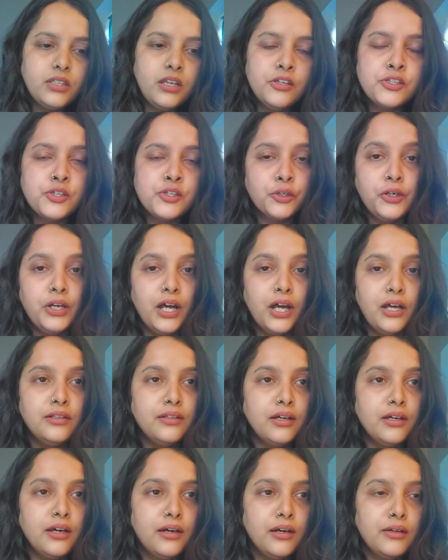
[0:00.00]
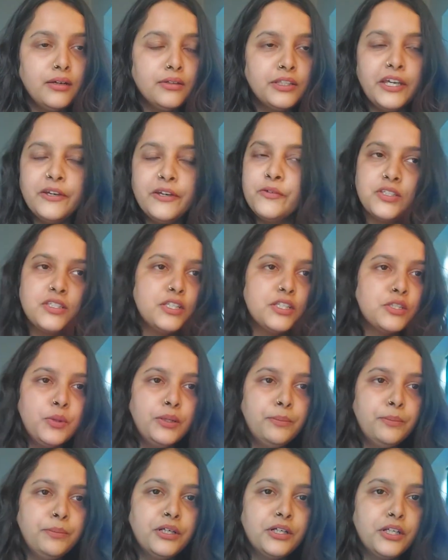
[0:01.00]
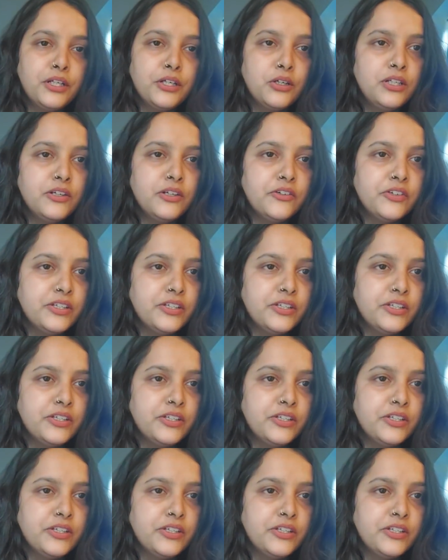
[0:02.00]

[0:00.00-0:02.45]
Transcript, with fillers: Uh, so Krunal, uh, there was this one particular